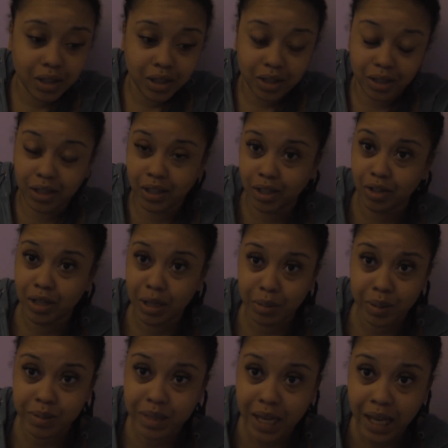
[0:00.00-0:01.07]
You get
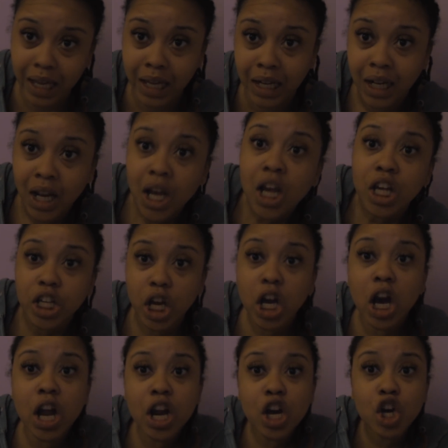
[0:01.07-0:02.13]
what I'm saying? You're
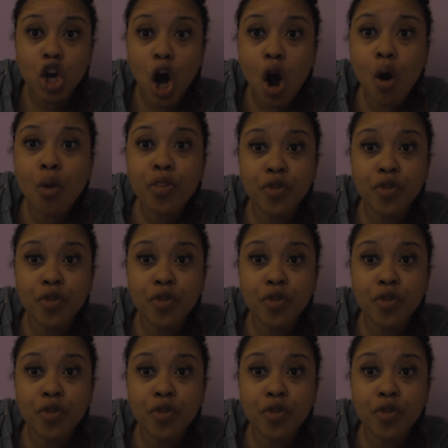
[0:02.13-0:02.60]
gonna go